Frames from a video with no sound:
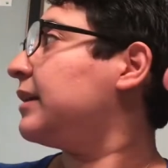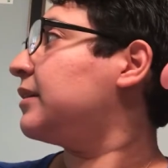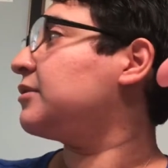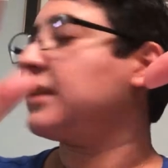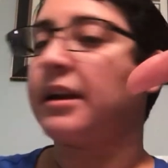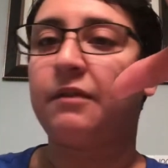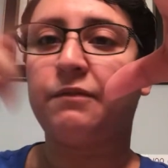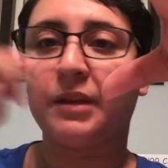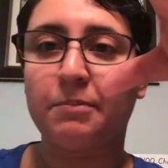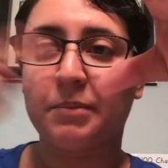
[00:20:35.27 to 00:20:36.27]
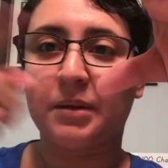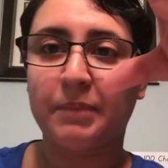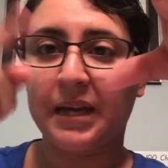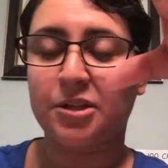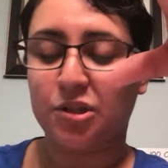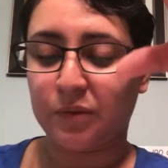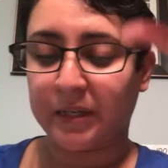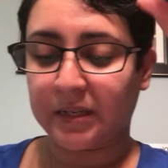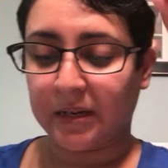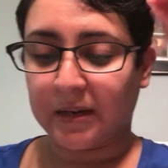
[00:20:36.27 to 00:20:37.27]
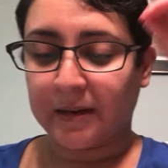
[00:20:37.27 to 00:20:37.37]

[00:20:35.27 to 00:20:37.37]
and there's like a flip page to it.